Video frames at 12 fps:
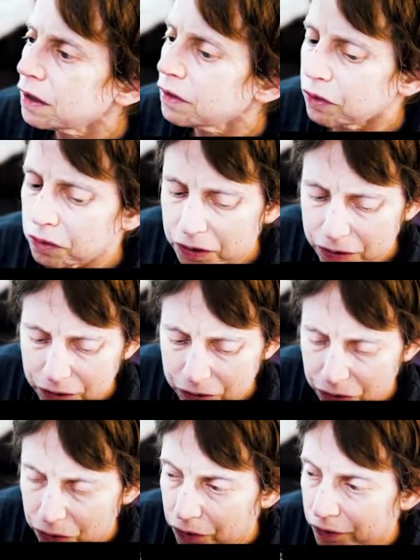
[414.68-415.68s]
So this is
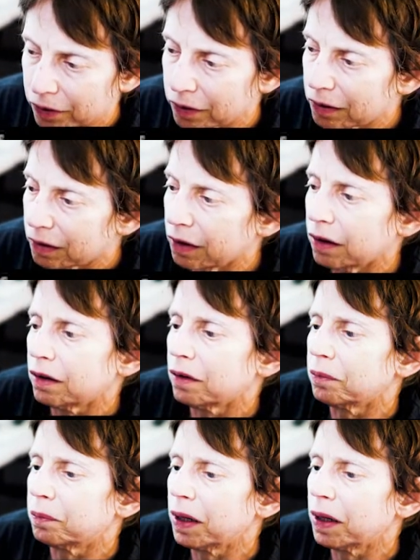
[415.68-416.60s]
all the